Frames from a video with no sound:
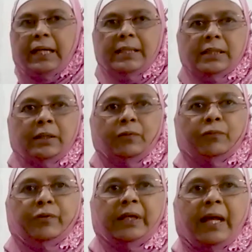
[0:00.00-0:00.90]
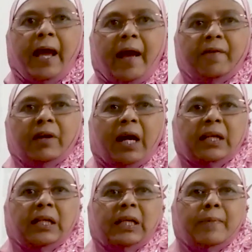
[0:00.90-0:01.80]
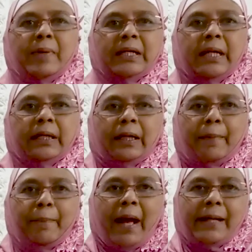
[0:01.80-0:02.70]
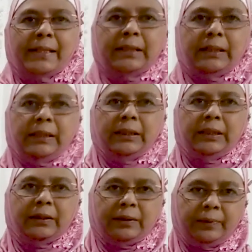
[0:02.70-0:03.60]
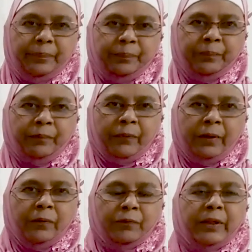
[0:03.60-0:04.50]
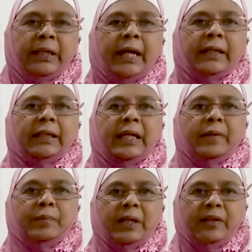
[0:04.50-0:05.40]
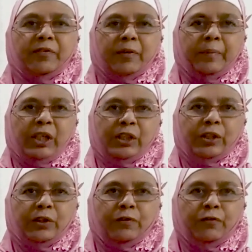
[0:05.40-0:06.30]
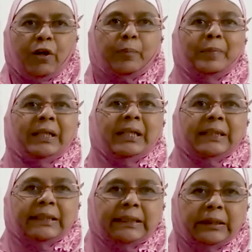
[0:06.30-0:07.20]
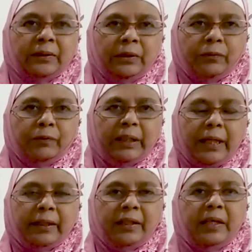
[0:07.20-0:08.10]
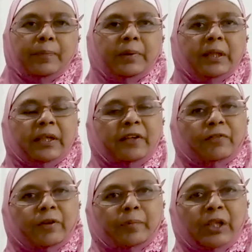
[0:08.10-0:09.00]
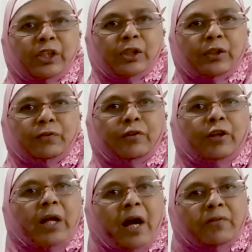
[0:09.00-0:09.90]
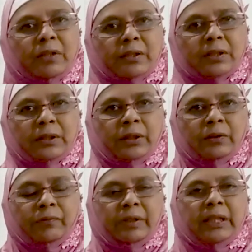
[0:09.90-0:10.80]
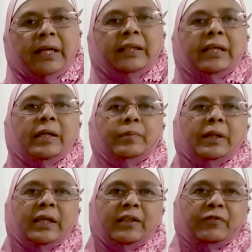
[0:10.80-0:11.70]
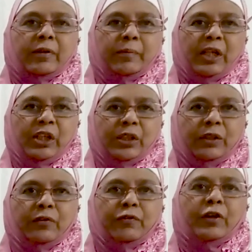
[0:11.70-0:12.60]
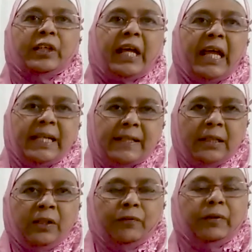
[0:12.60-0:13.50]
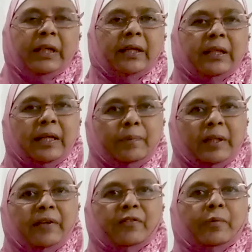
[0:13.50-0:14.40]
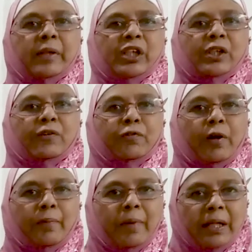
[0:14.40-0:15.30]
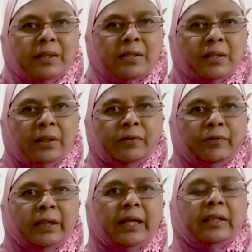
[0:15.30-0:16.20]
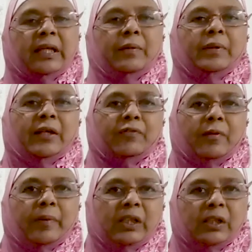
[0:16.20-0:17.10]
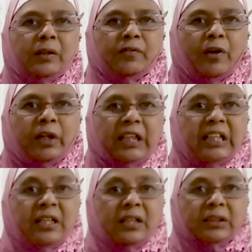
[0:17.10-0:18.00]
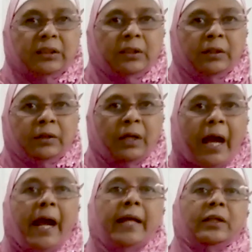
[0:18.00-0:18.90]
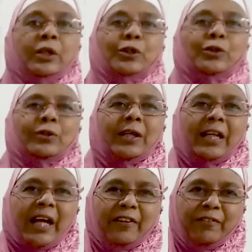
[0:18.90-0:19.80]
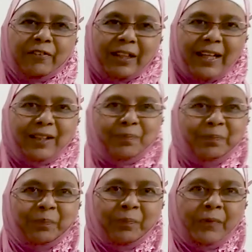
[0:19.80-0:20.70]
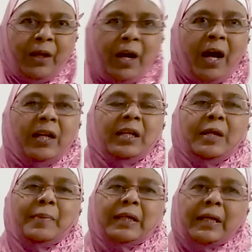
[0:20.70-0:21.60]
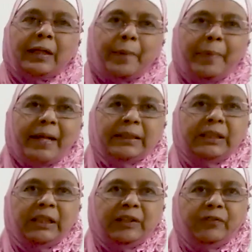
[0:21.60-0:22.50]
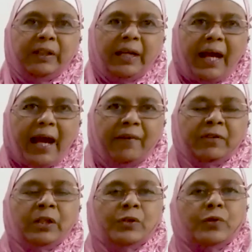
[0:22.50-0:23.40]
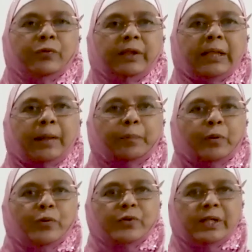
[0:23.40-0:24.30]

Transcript: we have unlimited capacity here. We can keep the information for minutes. We can keep the information for hours. We can keep the information for days. We can keep the information for months. We can keep the information for years and to the lifetime. Unlimited capacity we have so we can process all the